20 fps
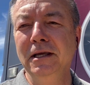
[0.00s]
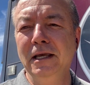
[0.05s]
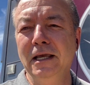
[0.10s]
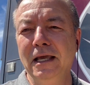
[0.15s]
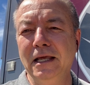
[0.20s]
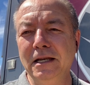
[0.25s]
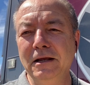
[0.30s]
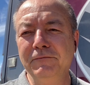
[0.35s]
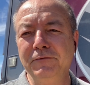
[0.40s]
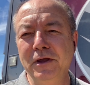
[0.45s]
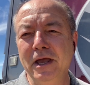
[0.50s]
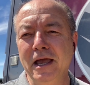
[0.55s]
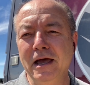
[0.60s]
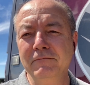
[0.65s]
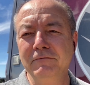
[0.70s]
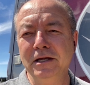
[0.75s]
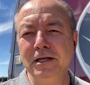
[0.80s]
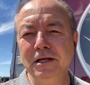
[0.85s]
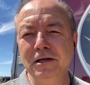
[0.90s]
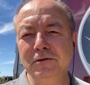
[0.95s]
And if you have
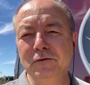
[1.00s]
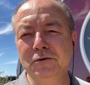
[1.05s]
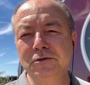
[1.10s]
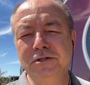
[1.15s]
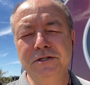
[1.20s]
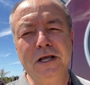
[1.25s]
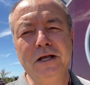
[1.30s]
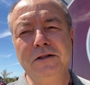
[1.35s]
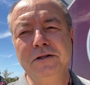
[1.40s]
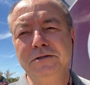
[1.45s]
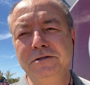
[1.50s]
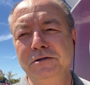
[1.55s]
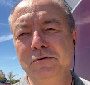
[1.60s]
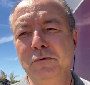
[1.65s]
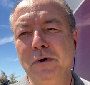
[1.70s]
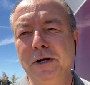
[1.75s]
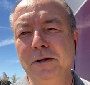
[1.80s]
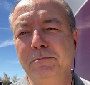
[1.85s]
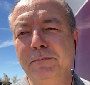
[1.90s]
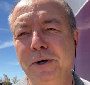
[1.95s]
any of those talents you
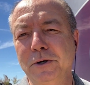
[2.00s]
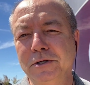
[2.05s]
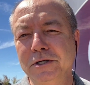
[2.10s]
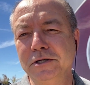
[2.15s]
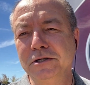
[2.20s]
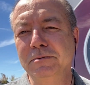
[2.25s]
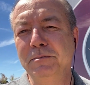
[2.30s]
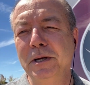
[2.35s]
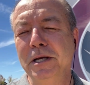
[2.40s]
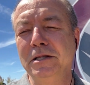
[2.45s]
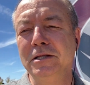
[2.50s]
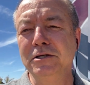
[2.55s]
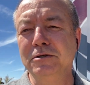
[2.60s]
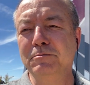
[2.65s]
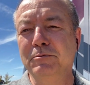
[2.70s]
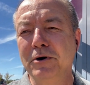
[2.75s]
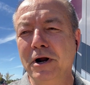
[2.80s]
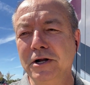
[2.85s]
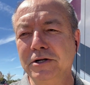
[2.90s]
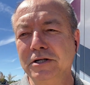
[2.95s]
want to participate in this
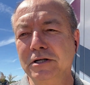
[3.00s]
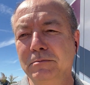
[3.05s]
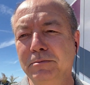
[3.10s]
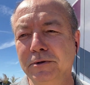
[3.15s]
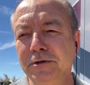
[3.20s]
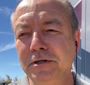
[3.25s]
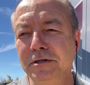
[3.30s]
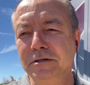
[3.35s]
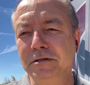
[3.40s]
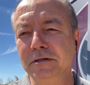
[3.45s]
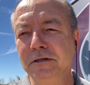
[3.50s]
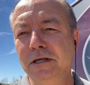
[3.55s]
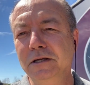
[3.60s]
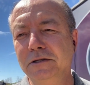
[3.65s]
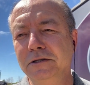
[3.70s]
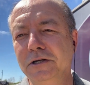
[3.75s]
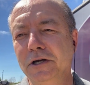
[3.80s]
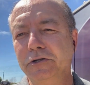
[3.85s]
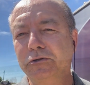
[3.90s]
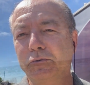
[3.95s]
project, please get in
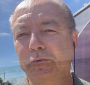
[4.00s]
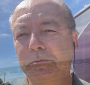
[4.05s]
touch with